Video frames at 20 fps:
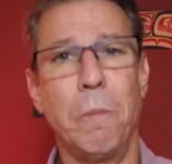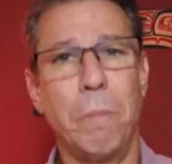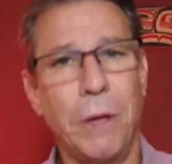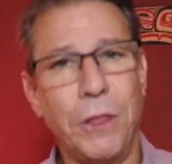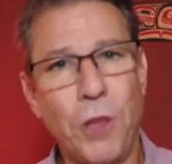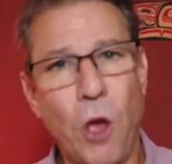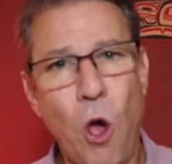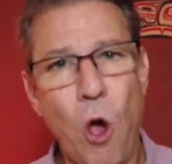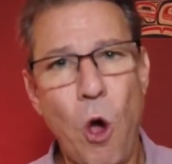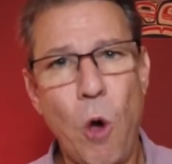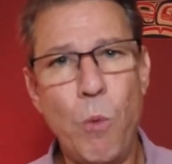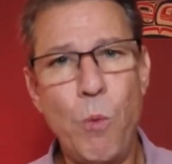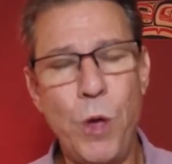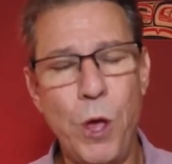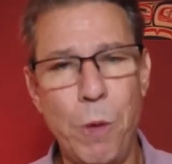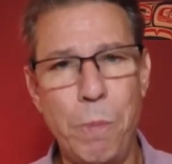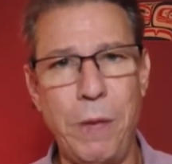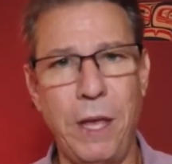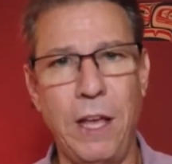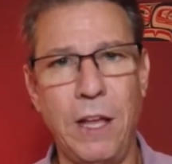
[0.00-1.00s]
But the home
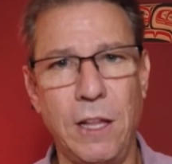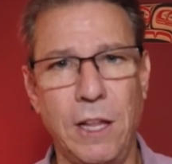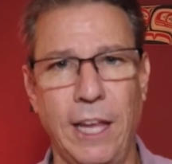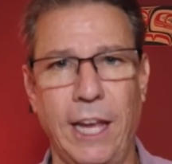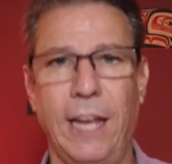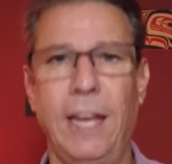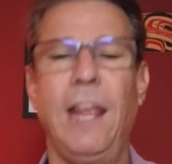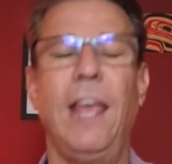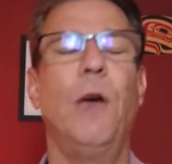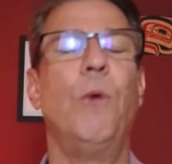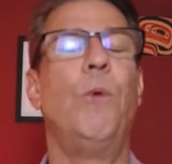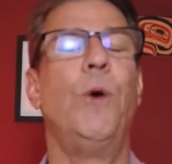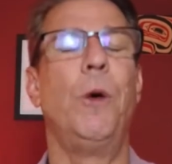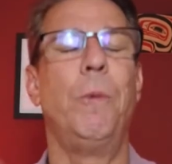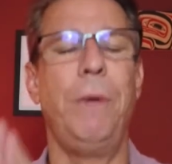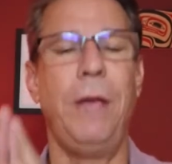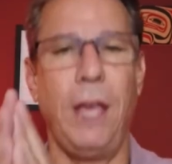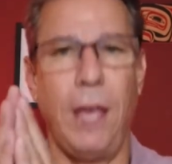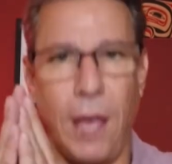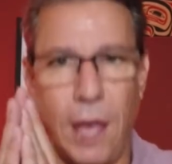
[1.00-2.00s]
will be clean, it
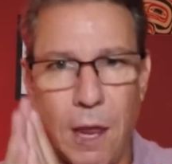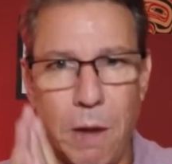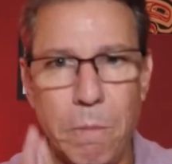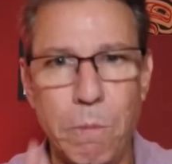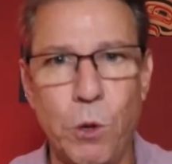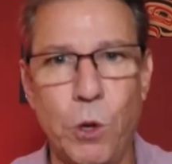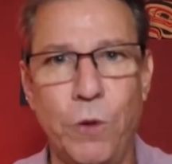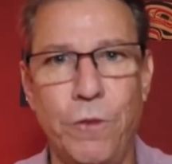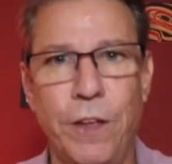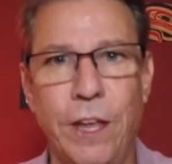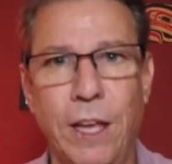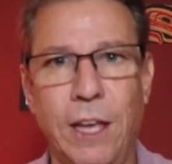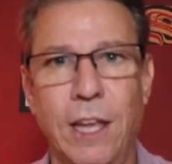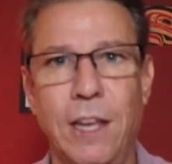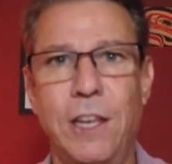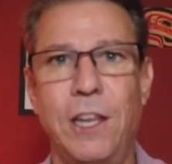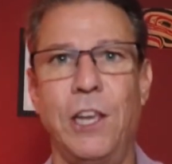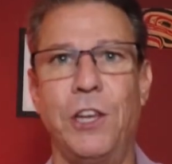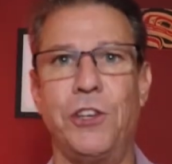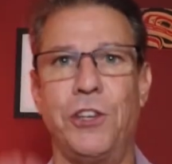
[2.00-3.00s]
will be in move-in
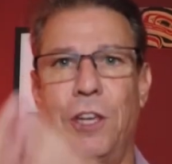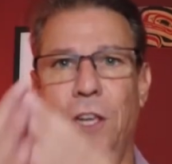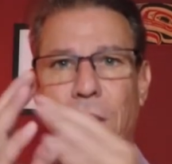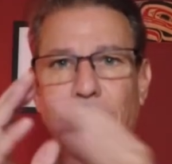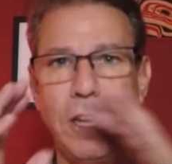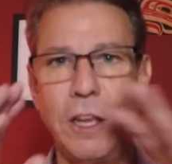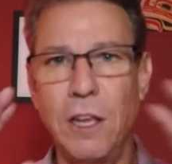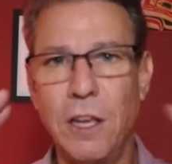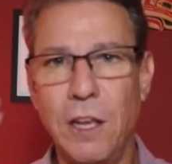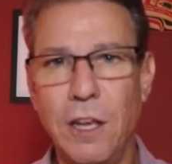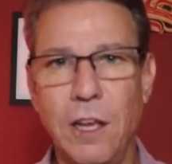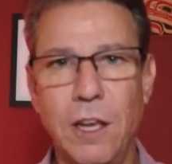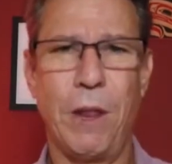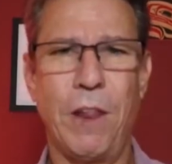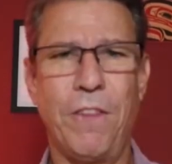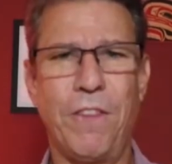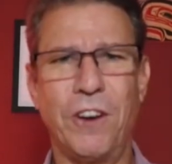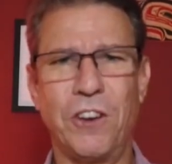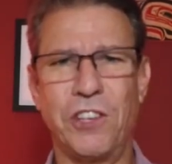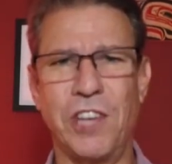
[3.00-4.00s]
condition.
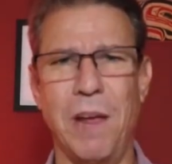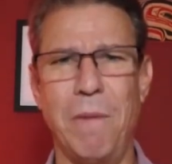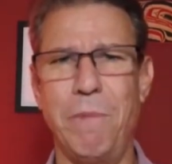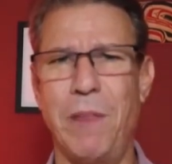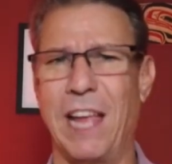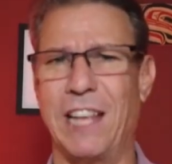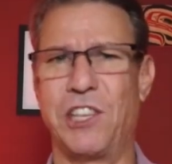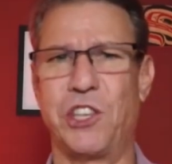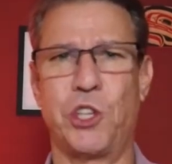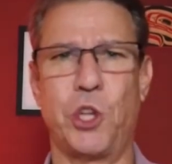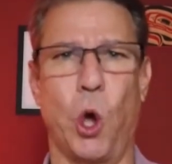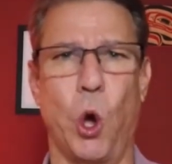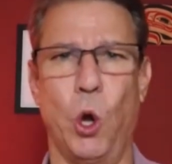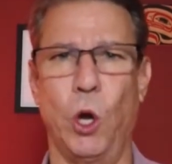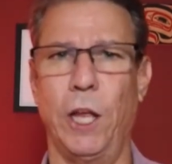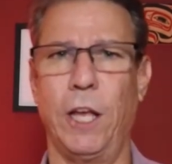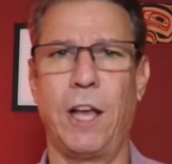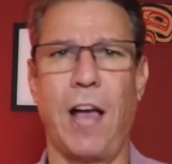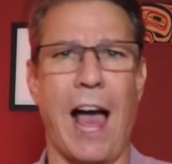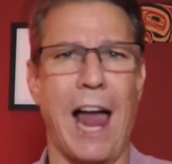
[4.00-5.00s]
But if there's something that's
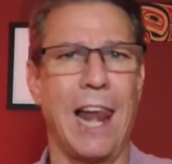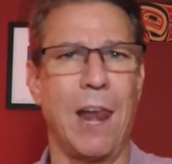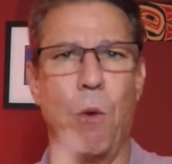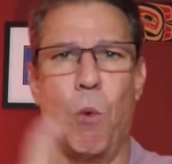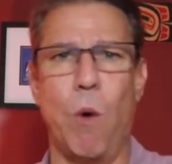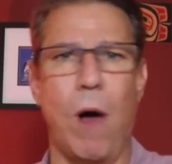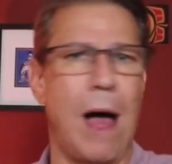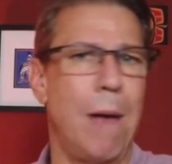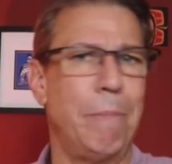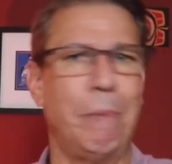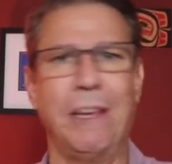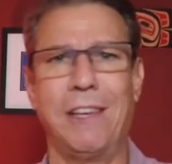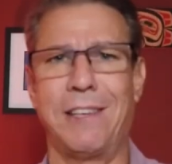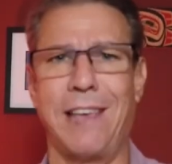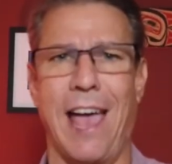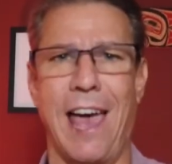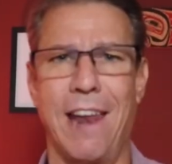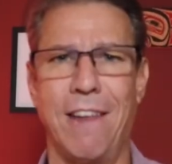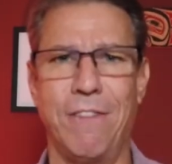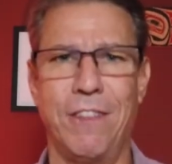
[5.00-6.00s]
totally
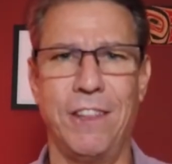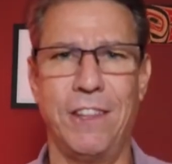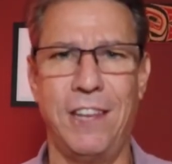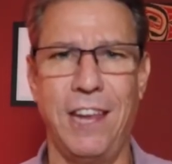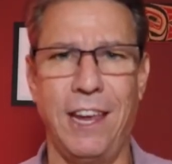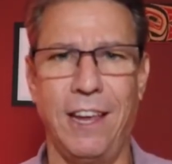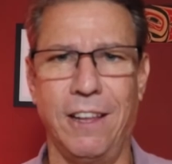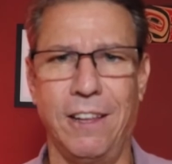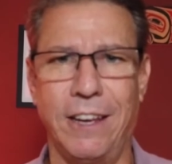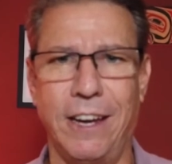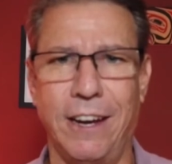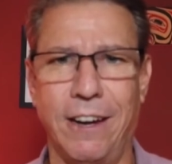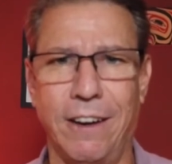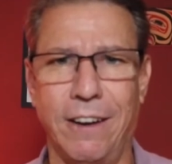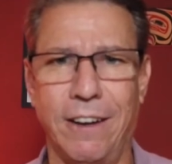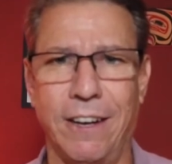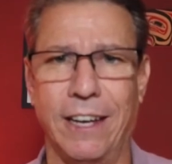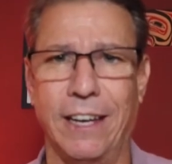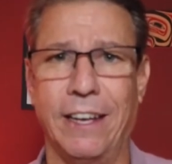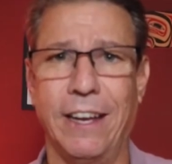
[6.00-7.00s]
kalawampus out of the deal
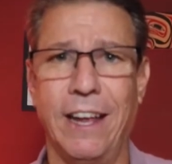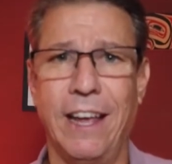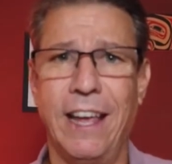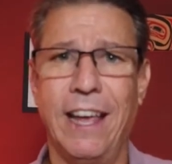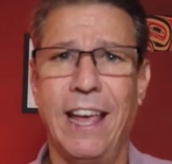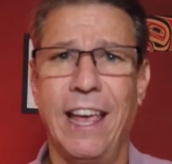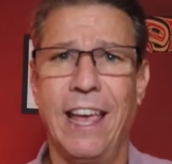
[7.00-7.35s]
here, and